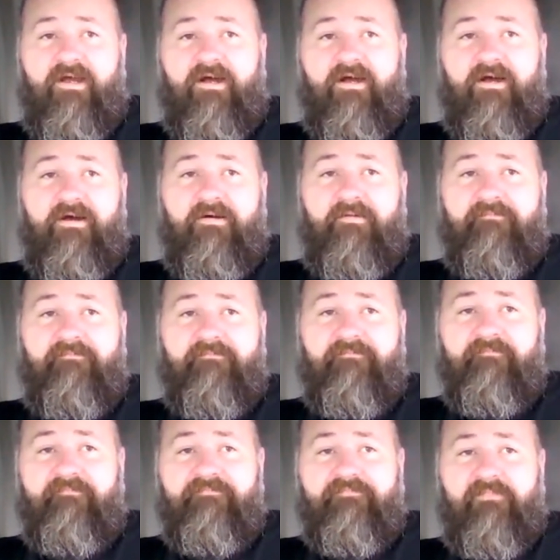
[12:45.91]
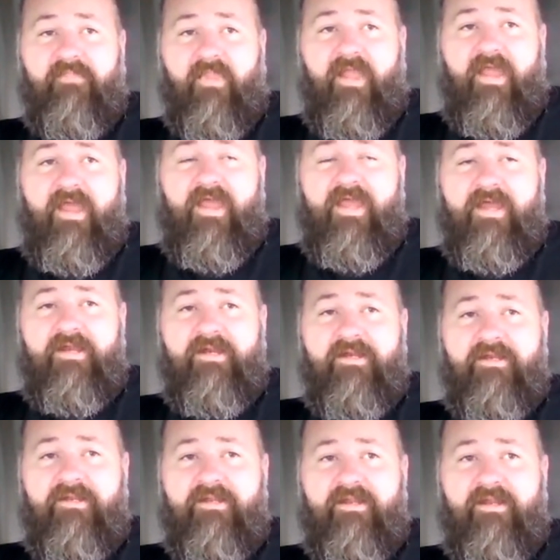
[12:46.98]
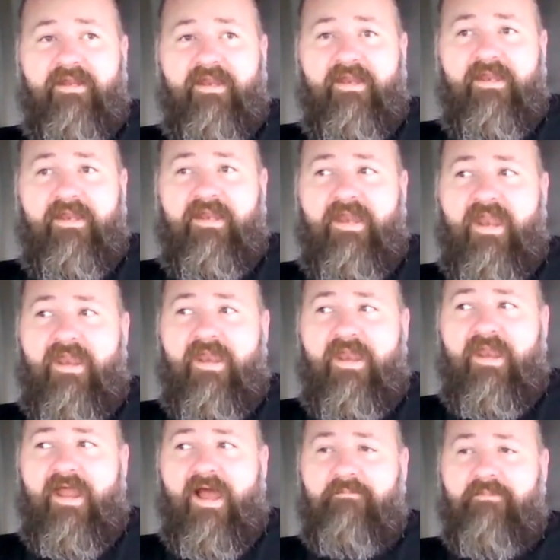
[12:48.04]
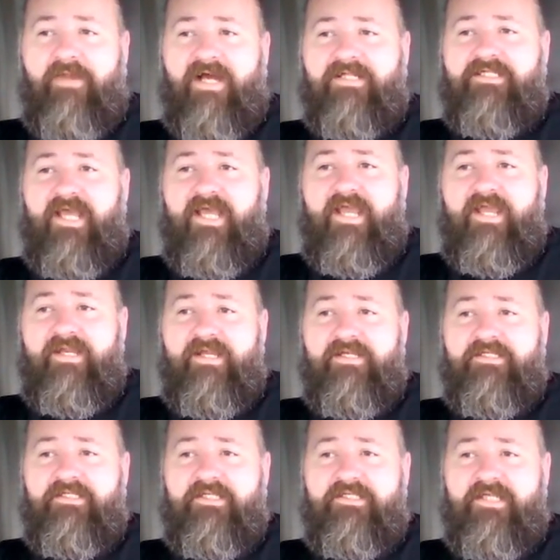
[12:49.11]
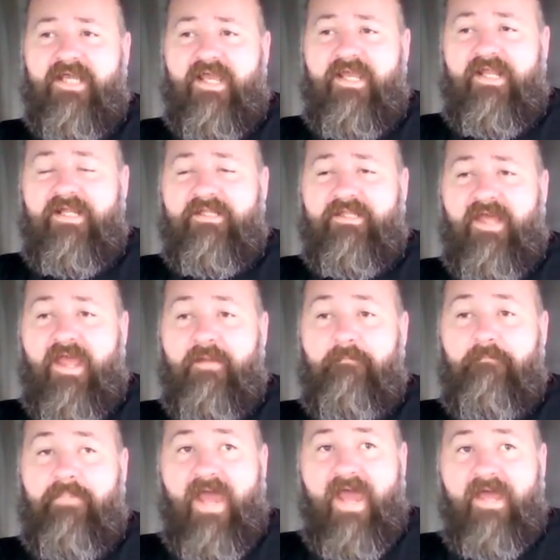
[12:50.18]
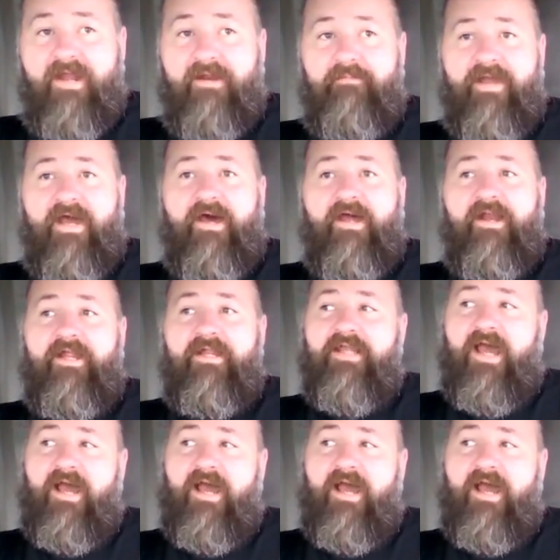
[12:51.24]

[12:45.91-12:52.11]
And I'm not saying this to say anything bad about it.